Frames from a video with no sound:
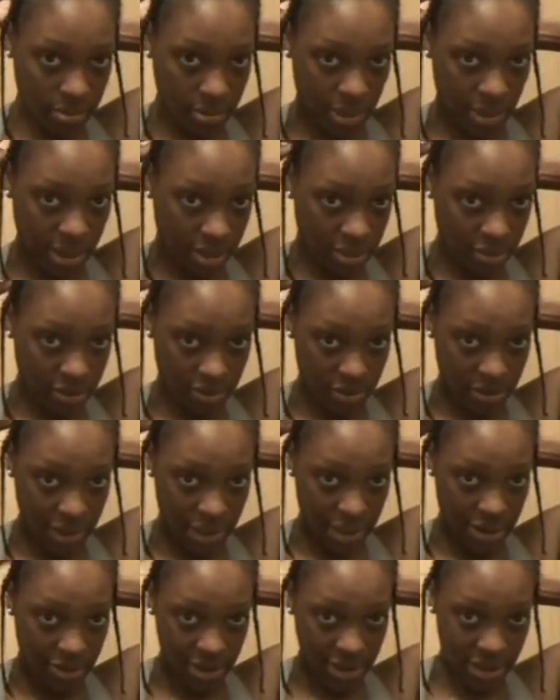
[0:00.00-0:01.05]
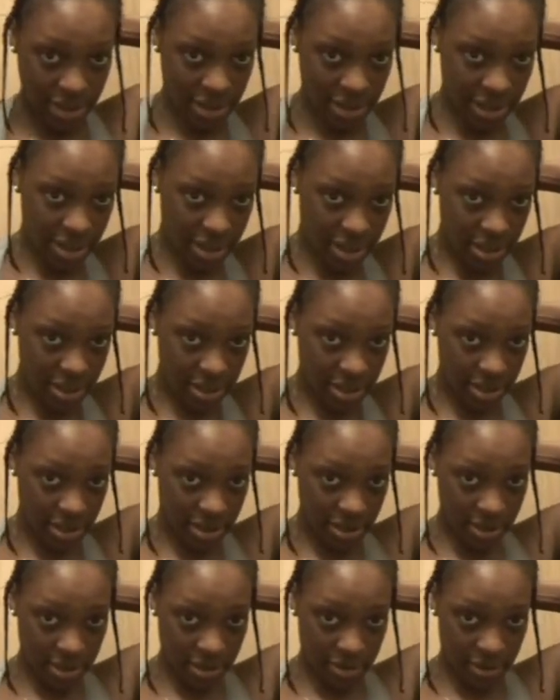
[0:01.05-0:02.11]
My hands are really greasy
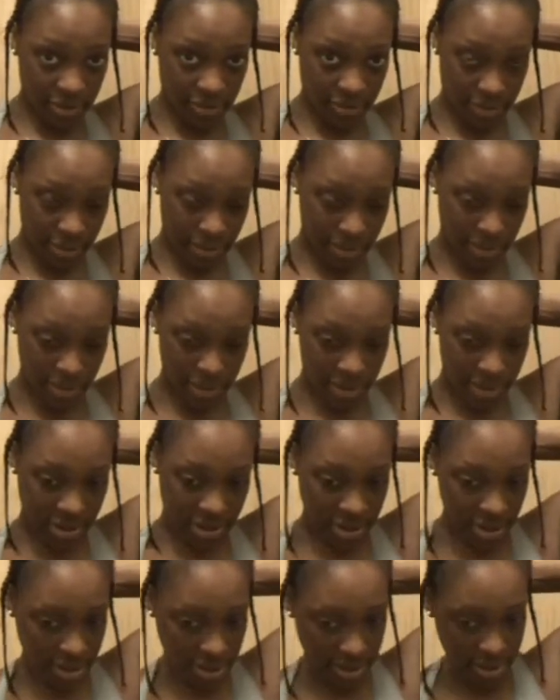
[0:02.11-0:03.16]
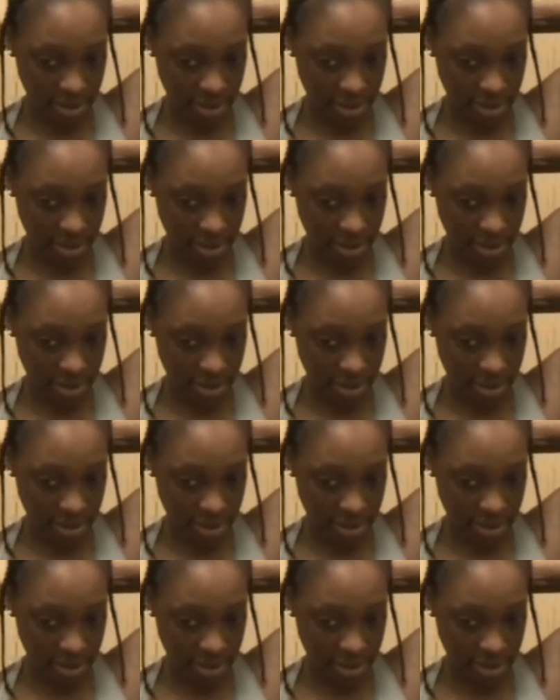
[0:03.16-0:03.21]
from this